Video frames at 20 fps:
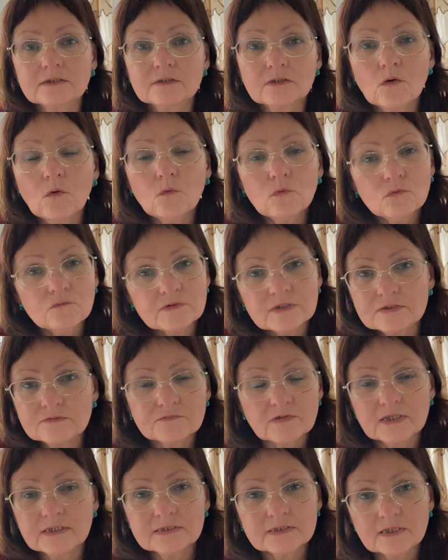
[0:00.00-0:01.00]
always
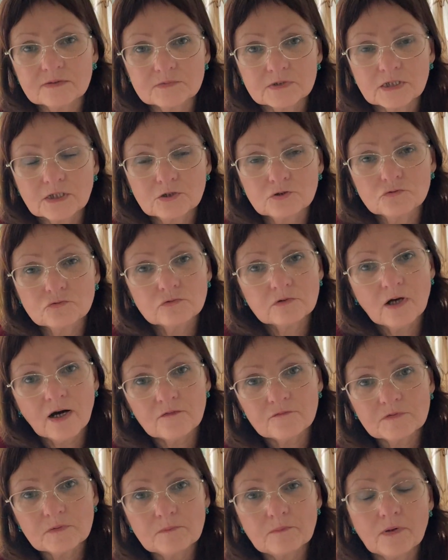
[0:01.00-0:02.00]
finds something to
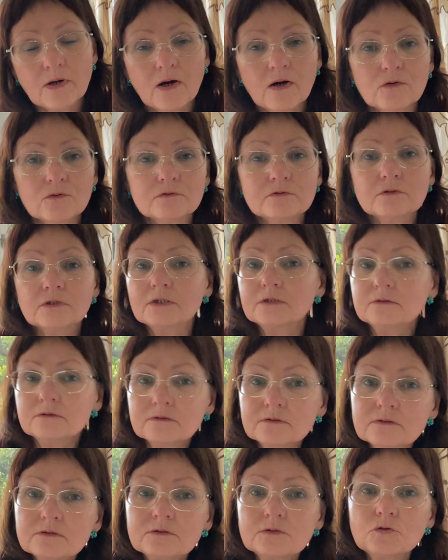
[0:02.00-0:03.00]
laugh about and
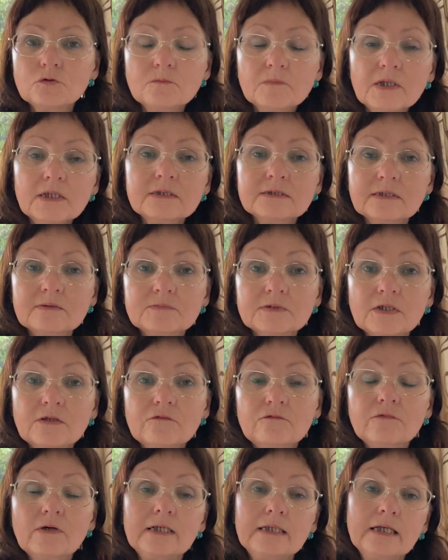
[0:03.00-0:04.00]
to make something
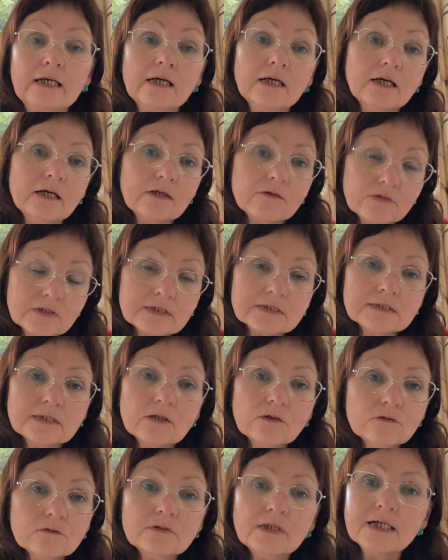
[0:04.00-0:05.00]
funny, you can say,
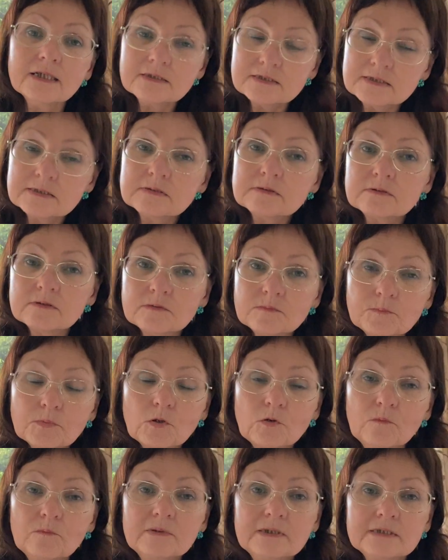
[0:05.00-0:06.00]
oh, that's
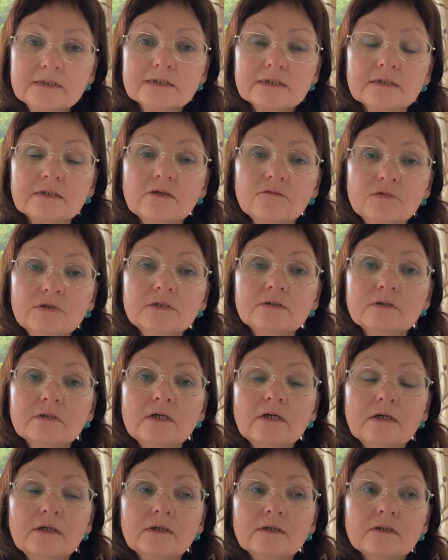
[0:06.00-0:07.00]
probably sanguine
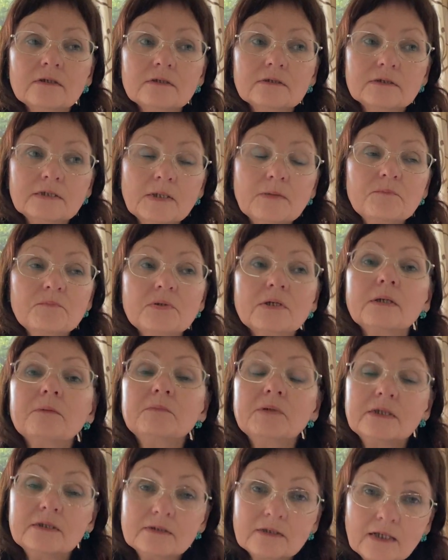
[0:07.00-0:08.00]

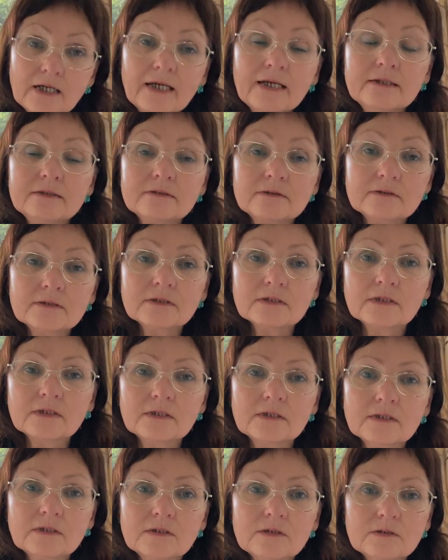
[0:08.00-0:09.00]
temperament and
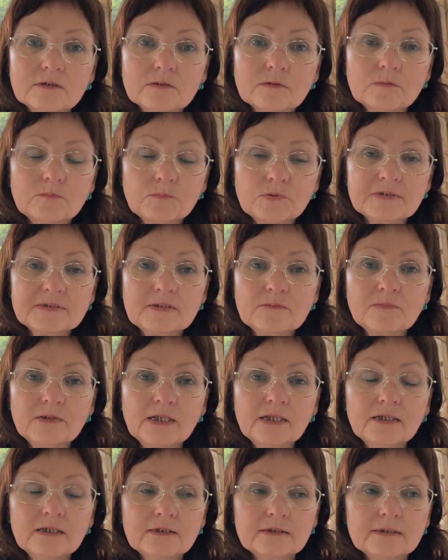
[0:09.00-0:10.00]

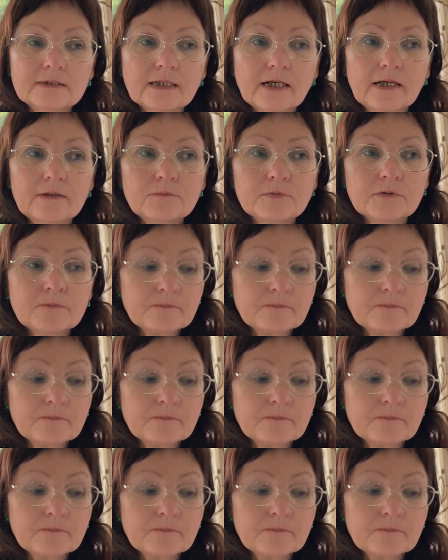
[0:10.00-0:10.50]
possibly it type.